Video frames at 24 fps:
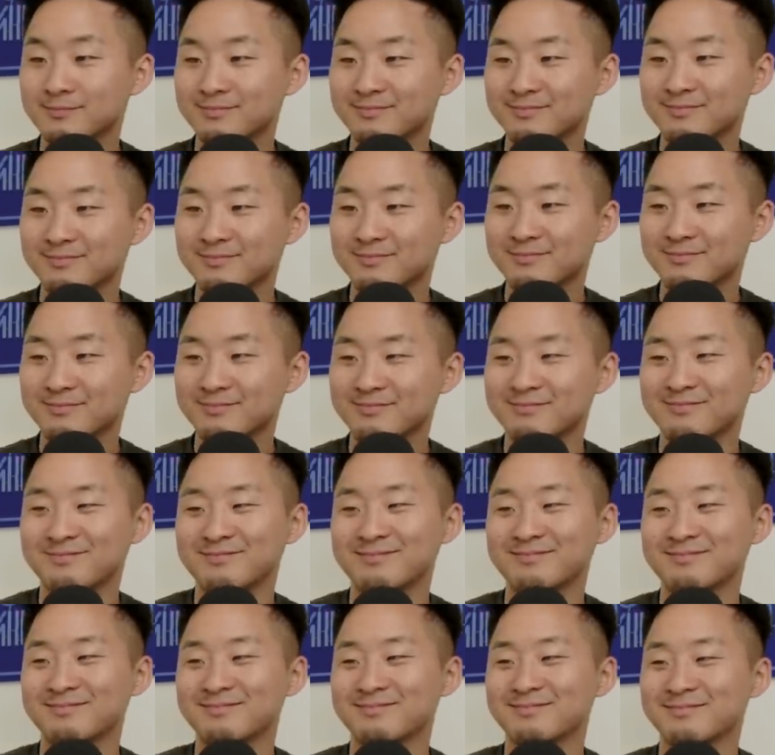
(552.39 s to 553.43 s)

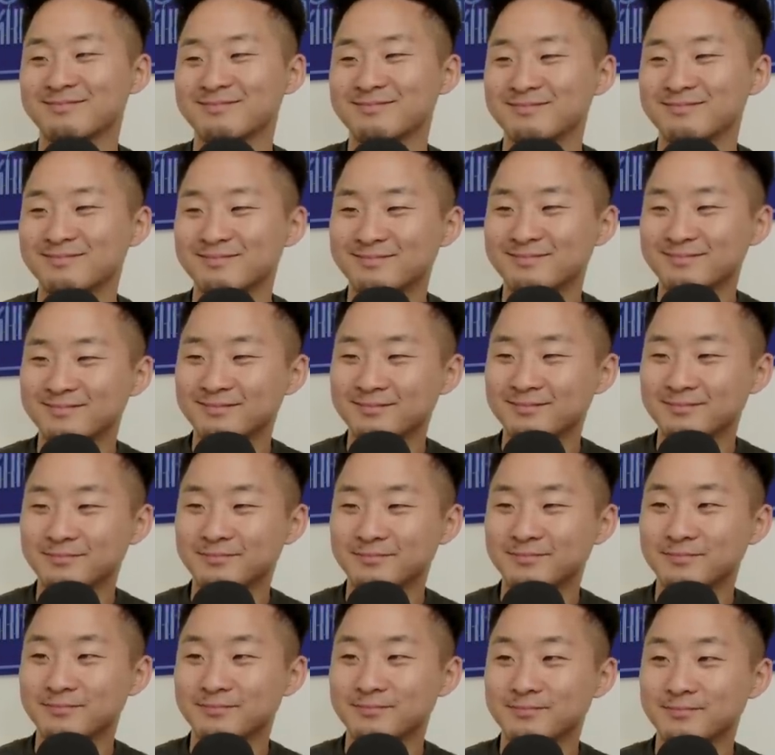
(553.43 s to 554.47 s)

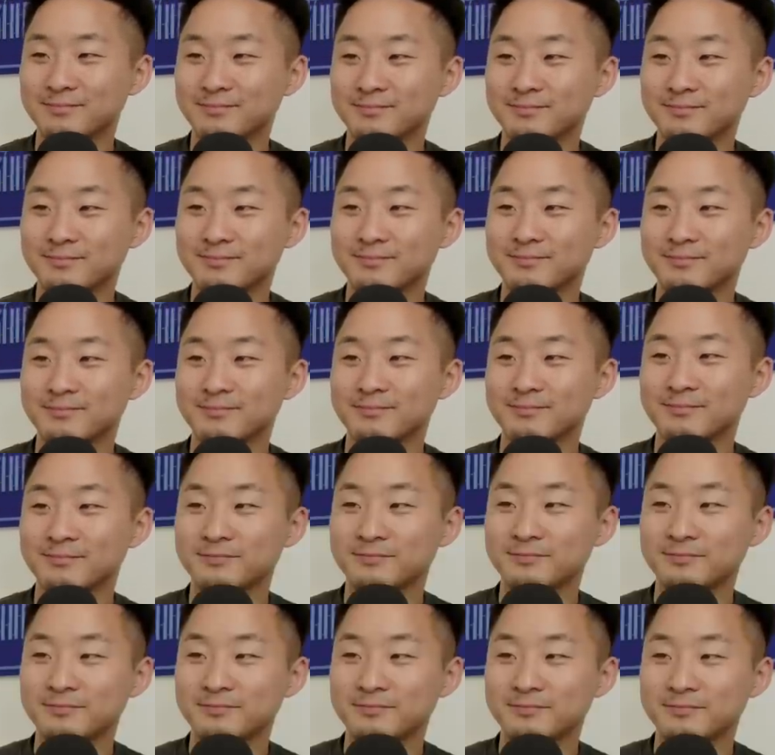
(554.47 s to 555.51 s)

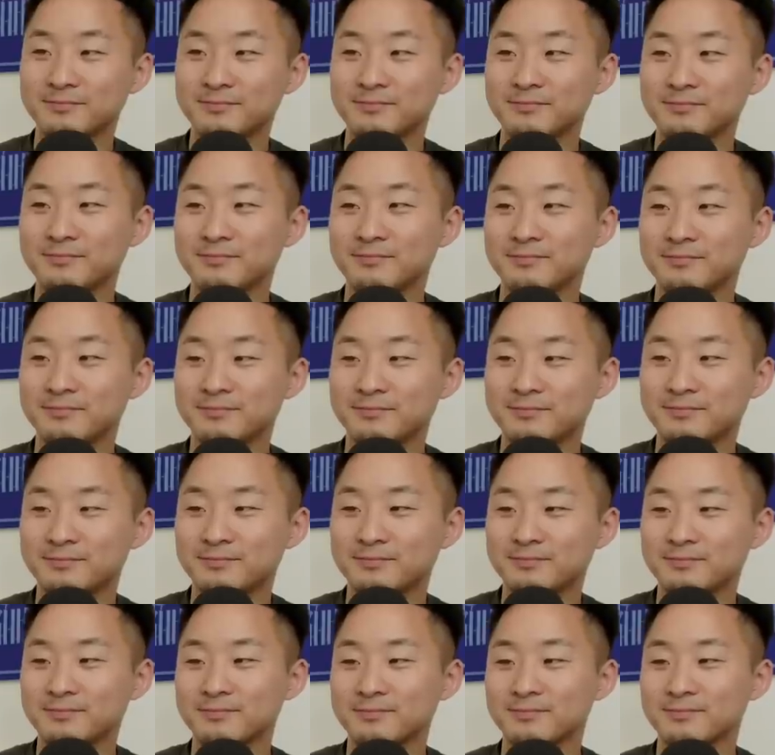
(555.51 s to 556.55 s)

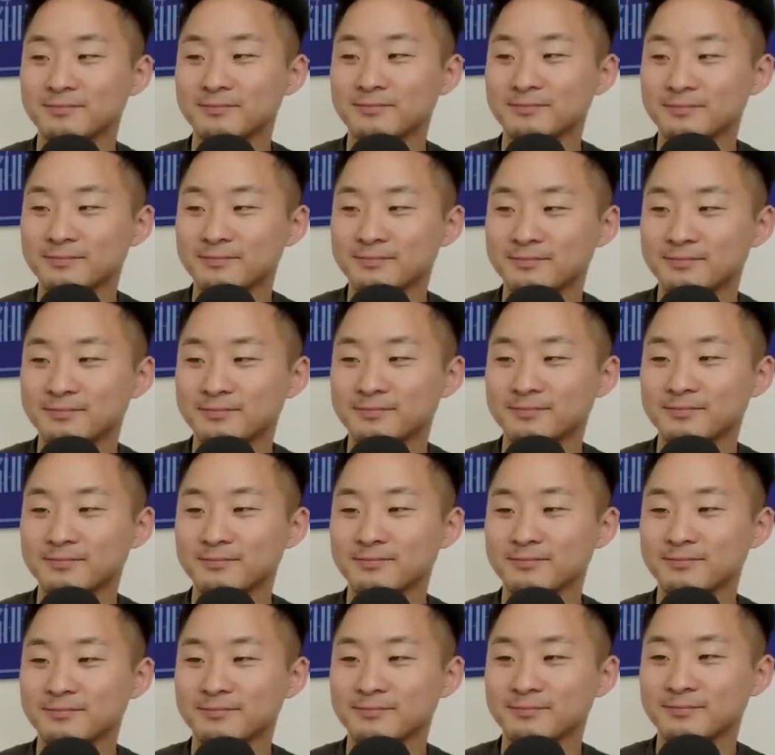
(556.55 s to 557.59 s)

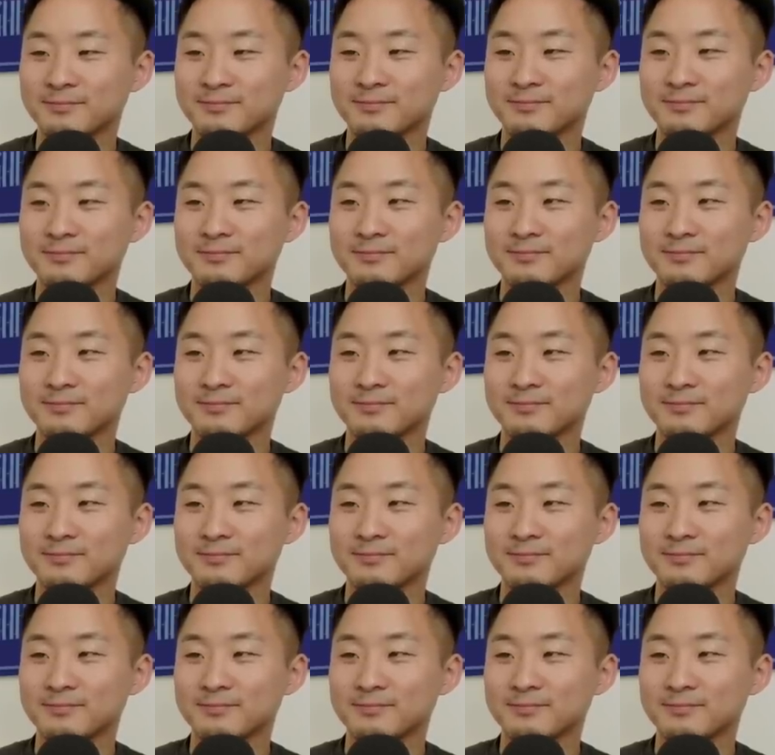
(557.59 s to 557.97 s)
(not speaking)